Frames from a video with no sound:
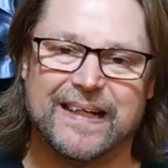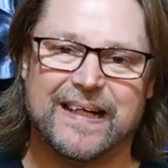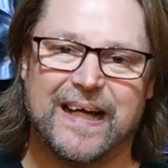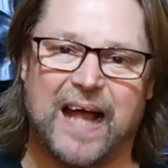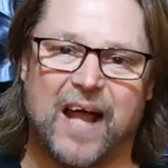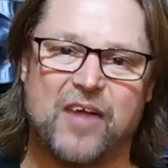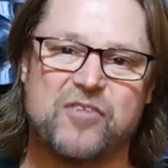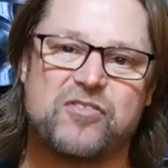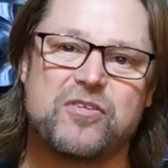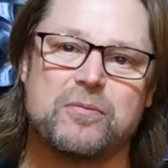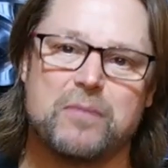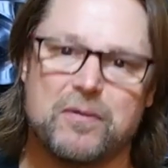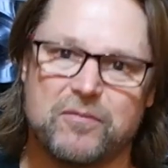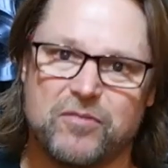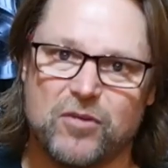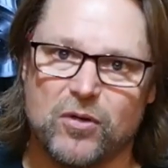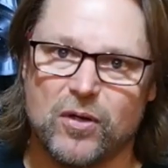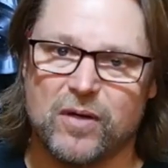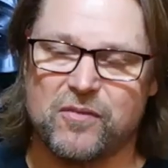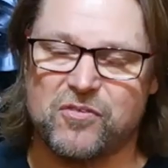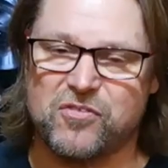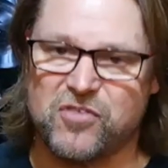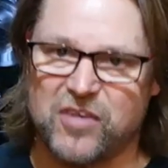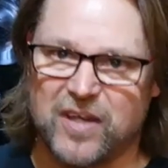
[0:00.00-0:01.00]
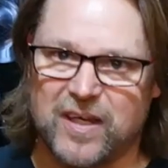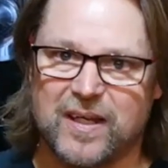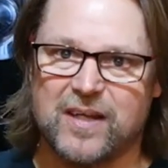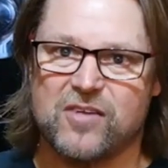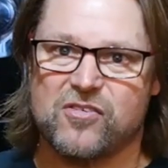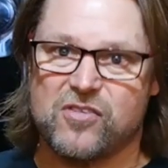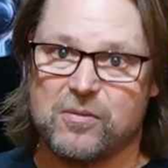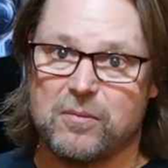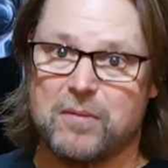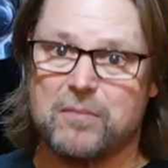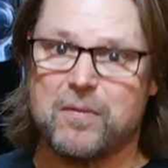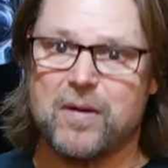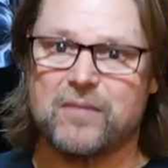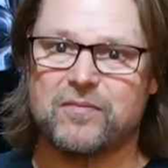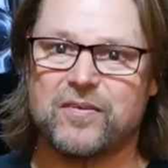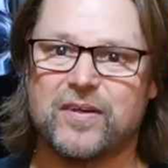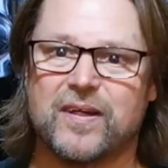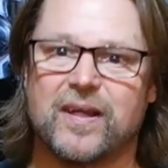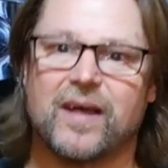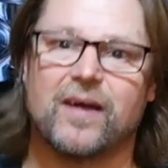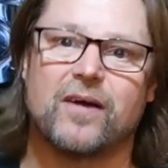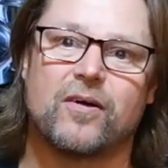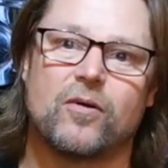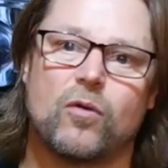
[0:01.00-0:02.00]
As some of you have seen in some of my
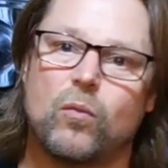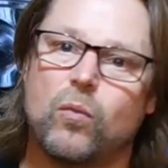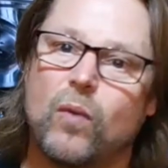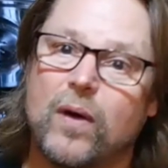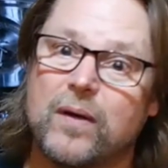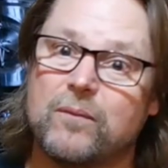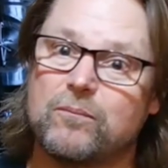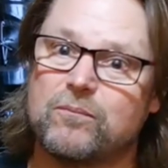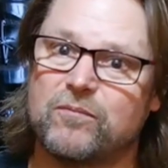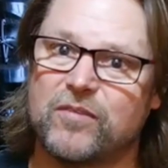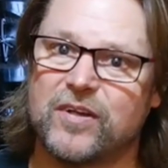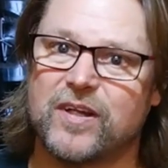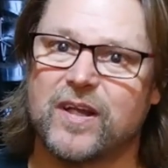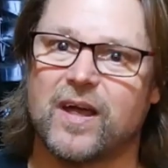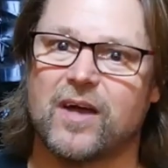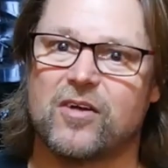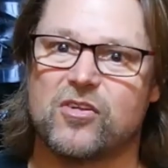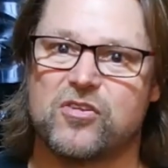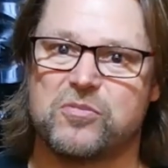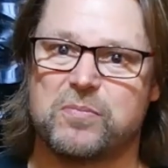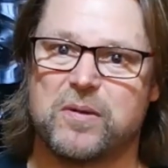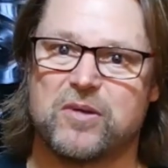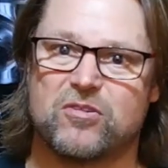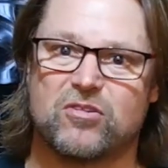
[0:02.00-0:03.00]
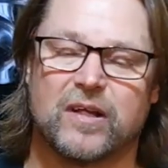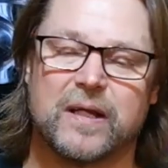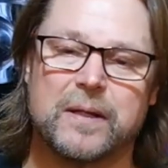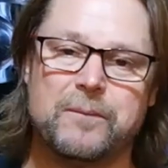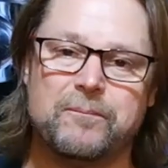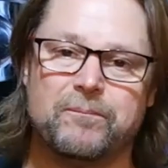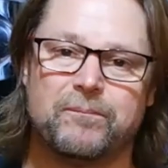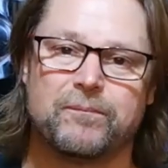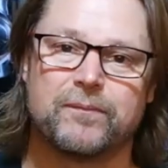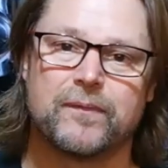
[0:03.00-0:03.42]
video, or one video especially,